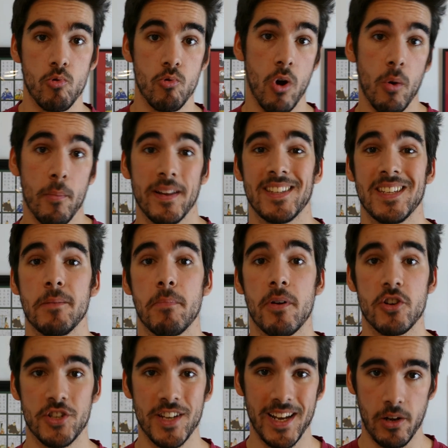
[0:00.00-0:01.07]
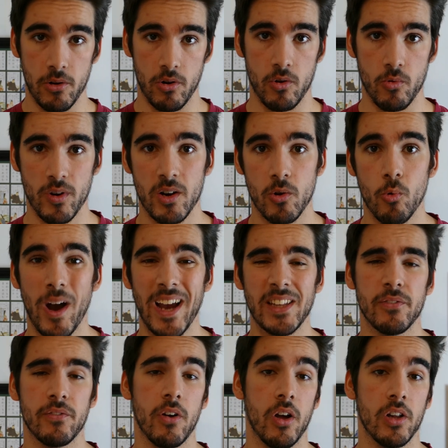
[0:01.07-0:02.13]
Romans in particular were quite
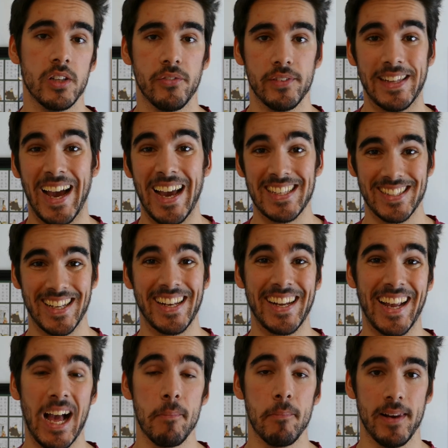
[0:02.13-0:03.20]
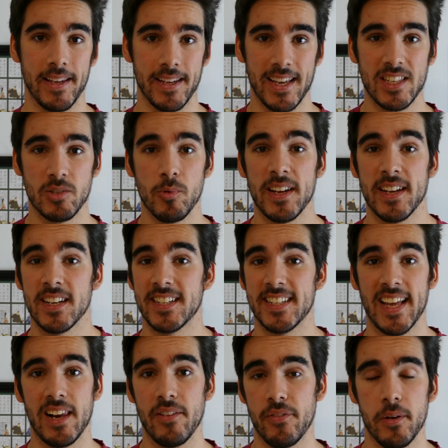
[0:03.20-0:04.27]
fond of dice and gambling, as we can
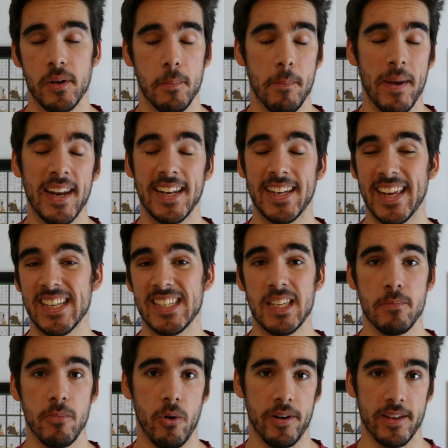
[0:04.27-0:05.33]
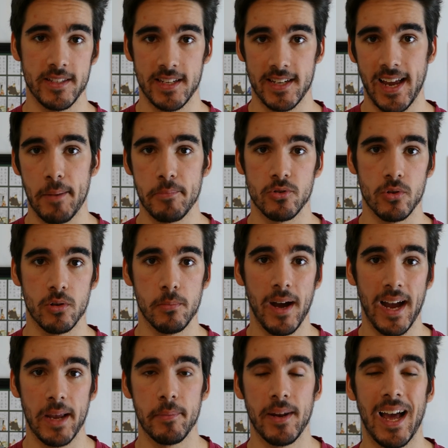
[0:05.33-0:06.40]
tell from the many testimonies that have
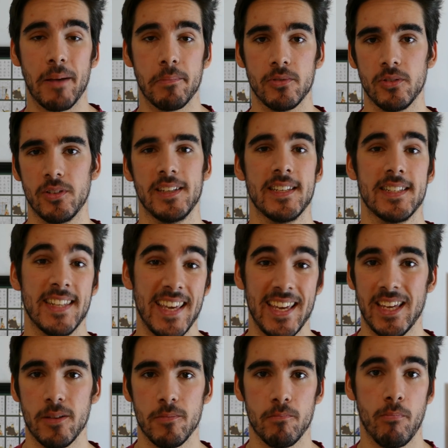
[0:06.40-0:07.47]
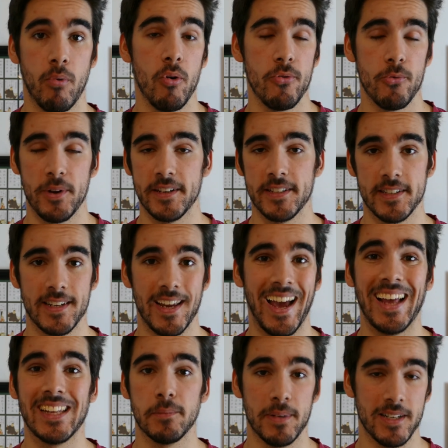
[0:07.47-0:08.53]
survived up to this day, both written
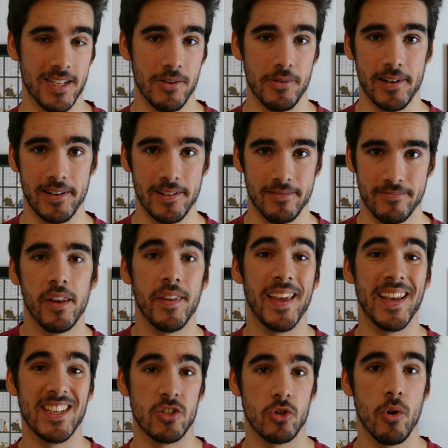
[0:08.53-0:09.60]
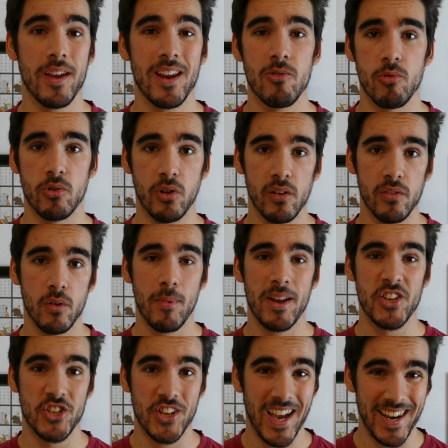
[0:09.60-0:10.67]
and material. The historian Rodolfo
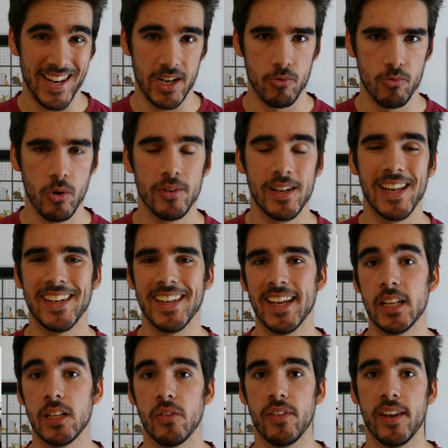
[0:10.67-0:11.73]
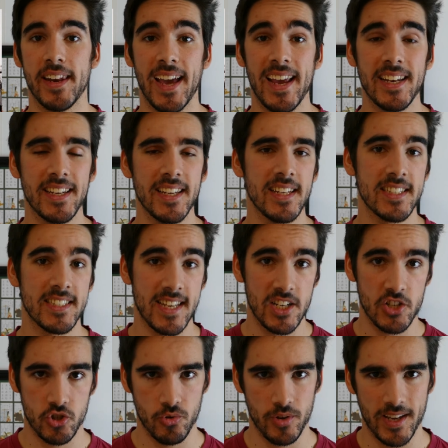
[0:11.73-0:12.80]
Lanciani wrote at the end of the 19th
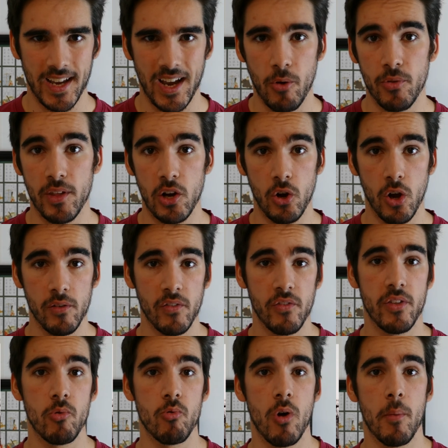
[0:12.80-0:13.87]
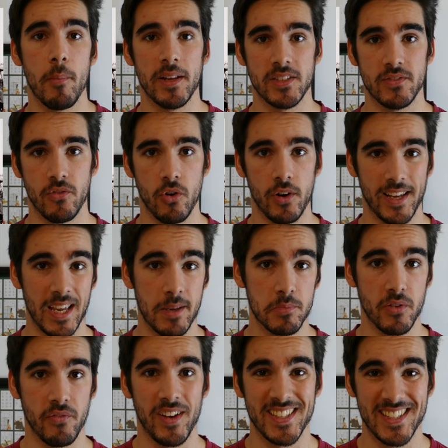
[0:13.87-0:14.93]
century how the love of the Romans for games
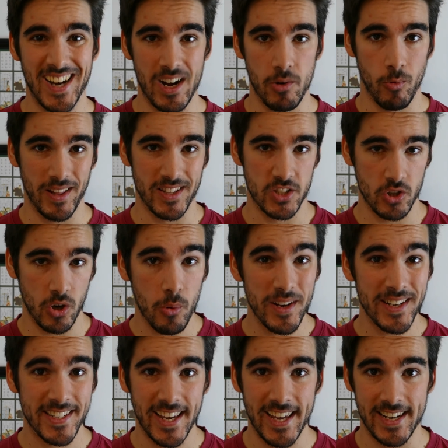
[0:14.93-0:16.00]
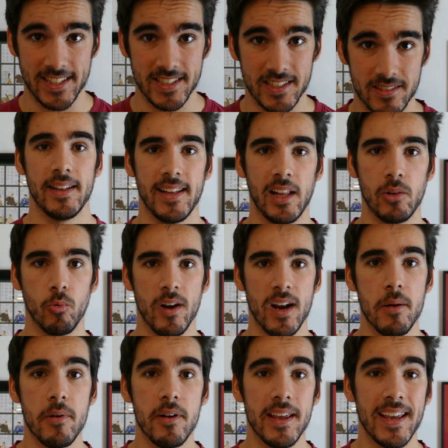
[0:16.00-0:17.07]
of hazard was so intense that
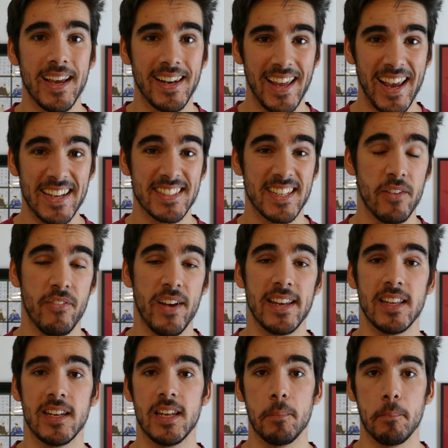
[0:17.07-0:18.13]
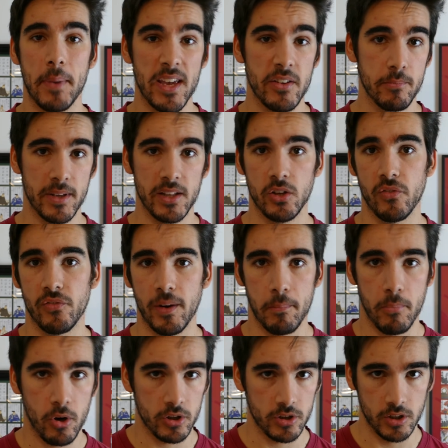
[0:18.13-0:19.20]
wherever he had excavated the pavement of a
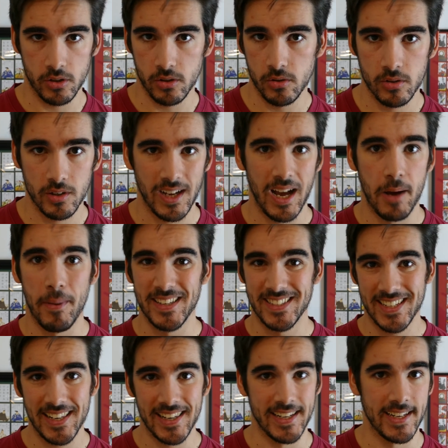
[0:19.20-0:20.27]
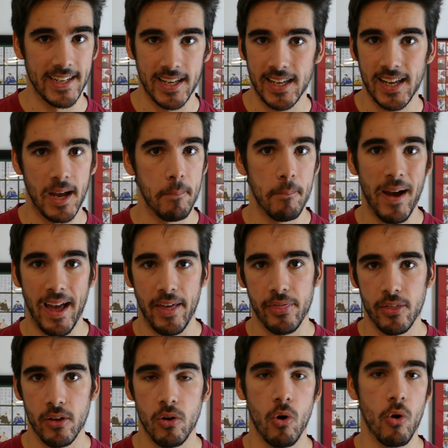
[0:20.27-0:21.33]
portico, a basilica, a bath,
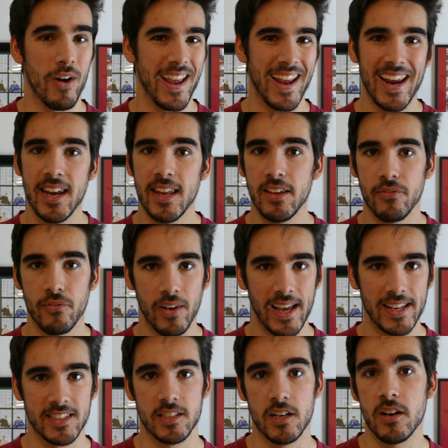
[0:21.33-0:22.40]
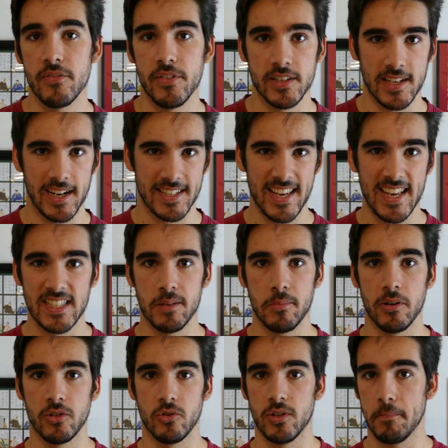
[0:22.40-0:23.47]
or any flat surface
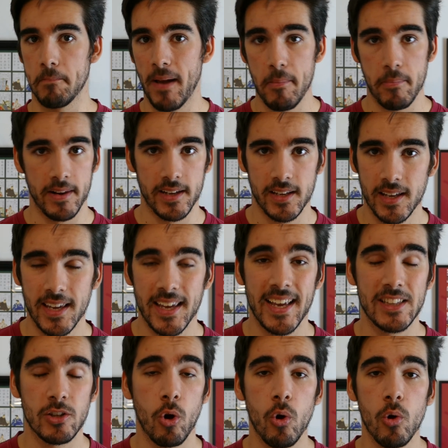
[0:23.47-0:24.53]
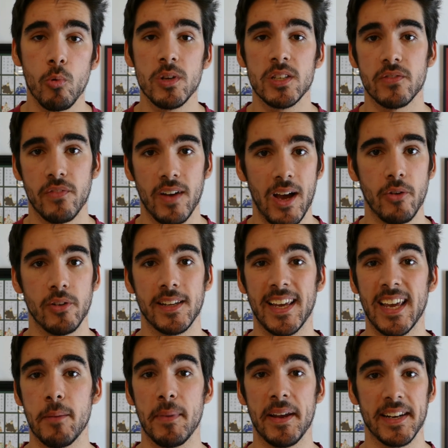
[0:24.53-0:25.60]
accessible to the public, he had always found
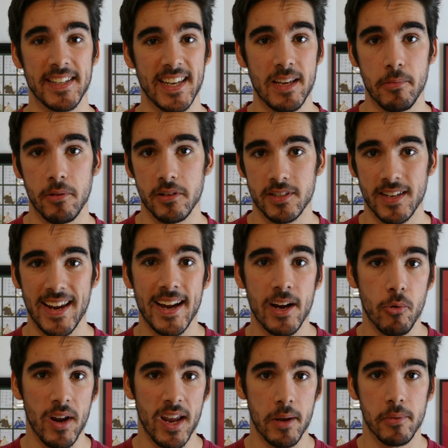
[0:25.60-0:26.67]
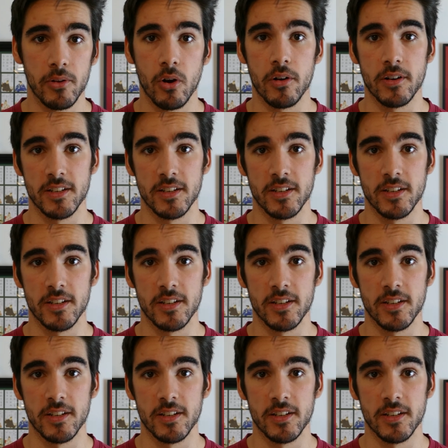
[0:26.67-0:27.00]
gaming tables engraved or